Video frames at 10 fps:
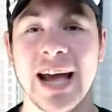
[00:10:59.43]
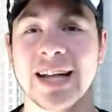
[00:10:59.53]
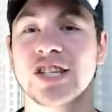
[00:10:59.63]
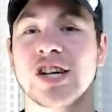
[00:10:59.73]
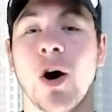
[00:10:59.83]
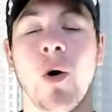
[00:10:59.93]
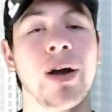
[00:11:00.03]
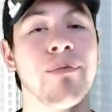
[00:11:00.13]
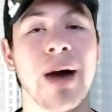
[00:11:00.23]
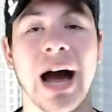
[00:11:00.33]
It's
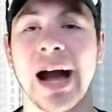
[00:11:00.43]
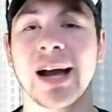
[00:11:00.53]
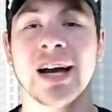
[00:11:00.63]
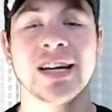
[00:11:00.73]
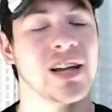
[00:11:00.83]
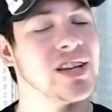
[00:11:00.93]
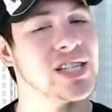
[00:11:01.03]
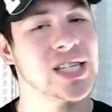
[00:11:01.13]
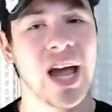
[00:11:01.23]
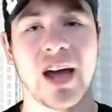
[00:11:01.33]
going back to the
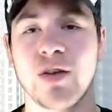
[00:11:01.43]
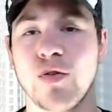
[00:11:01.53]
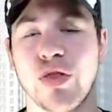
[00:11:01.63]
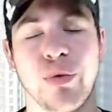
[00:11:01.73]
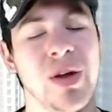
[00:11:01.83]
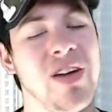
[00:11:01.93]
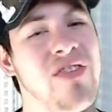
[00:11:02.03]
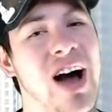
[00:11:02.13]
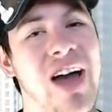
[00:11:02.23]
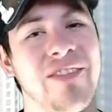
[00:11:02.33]
standard 3,
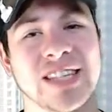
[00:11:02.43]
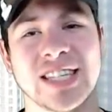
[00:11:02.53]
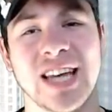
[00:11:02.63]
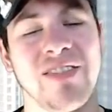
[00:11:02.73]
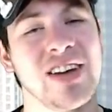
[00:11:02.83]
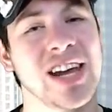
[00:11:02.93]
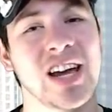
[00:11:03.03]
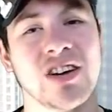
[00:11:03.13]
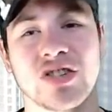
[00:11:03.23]
5, and 7 kill